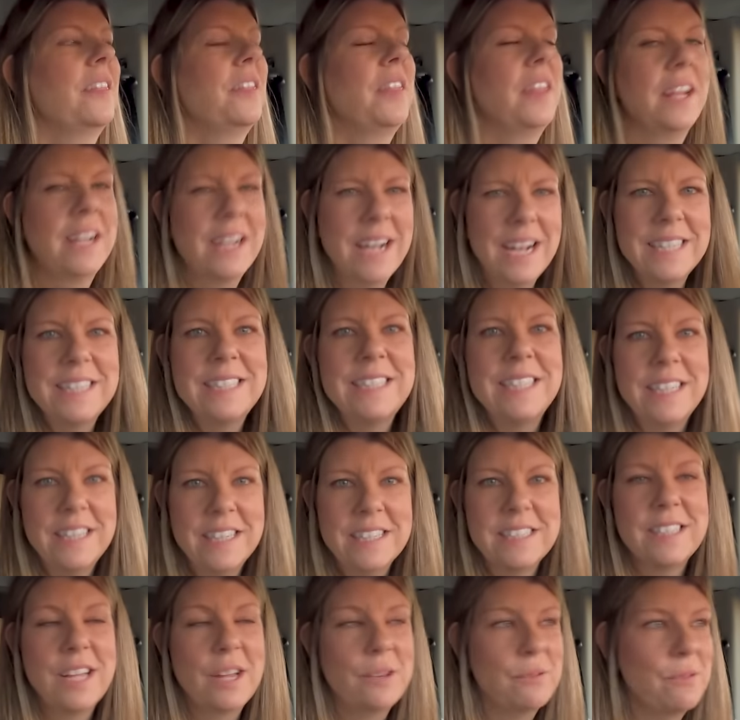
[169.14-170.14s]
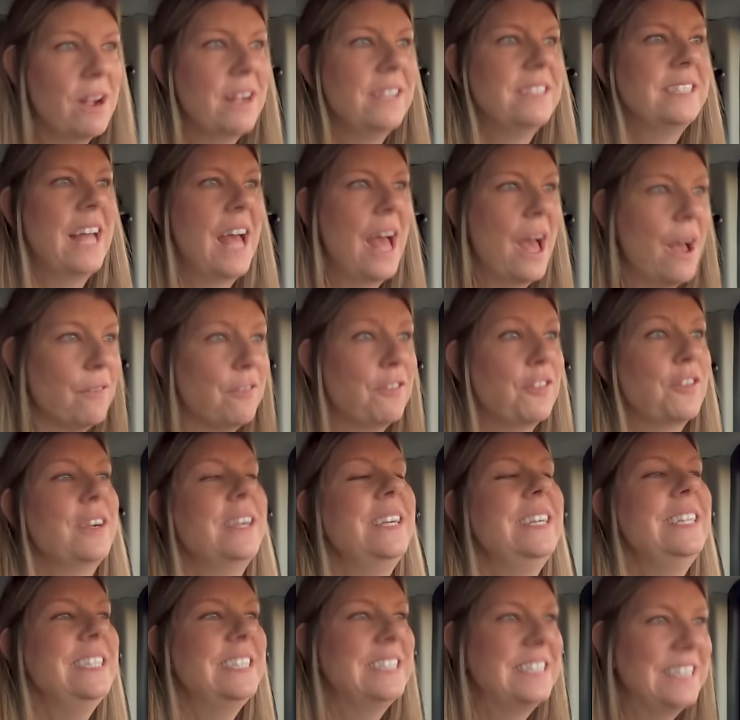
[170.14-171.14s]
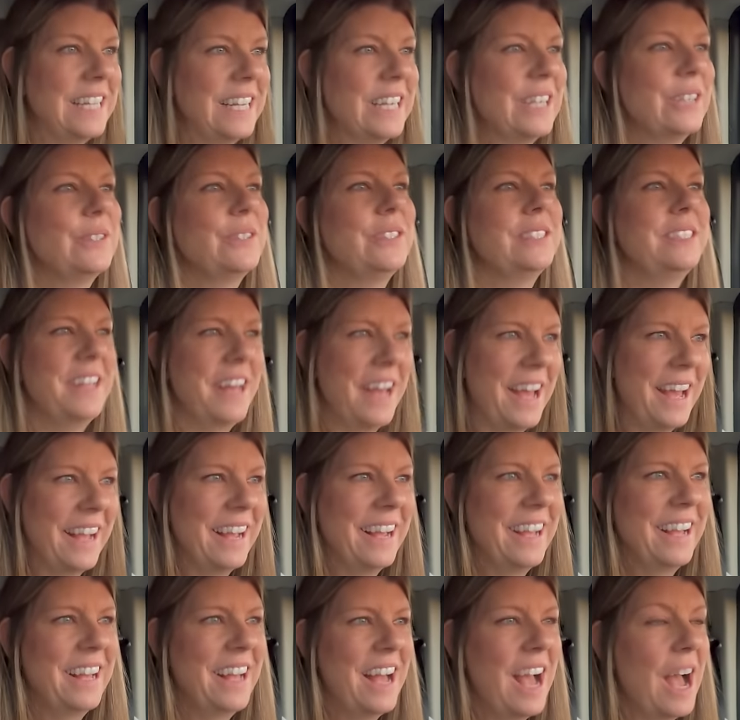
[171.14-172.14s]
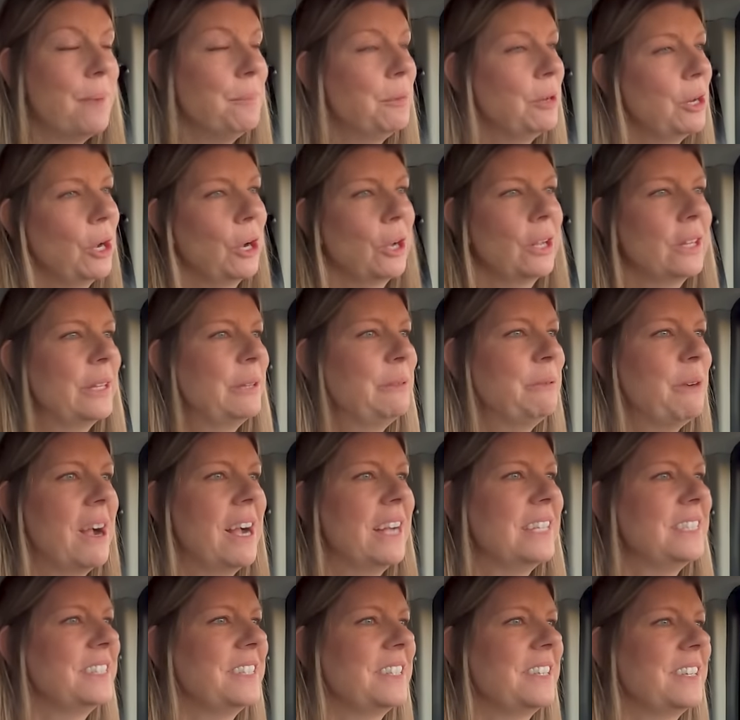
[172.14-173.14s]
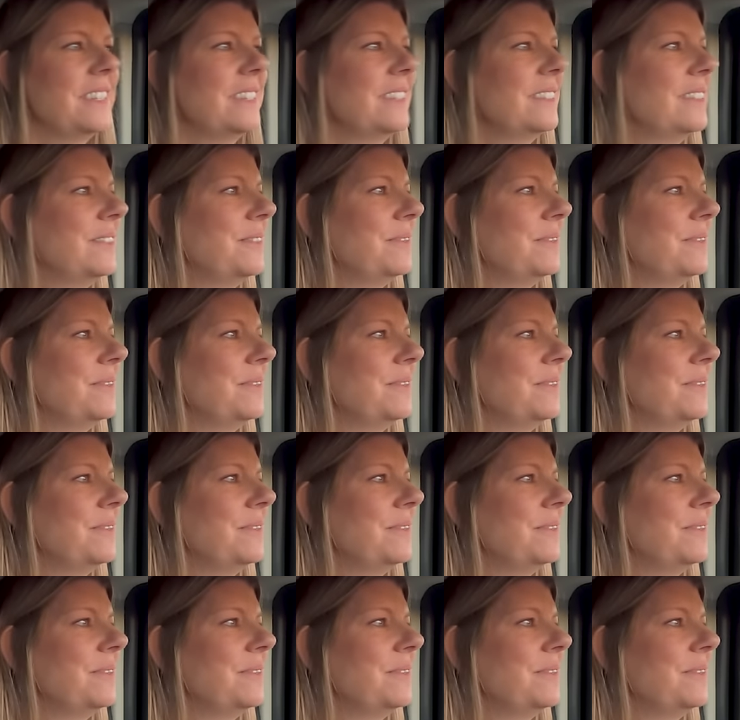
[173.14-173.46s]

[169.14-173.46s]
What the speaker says: think I see the sunrise every single day. I'm an early riser,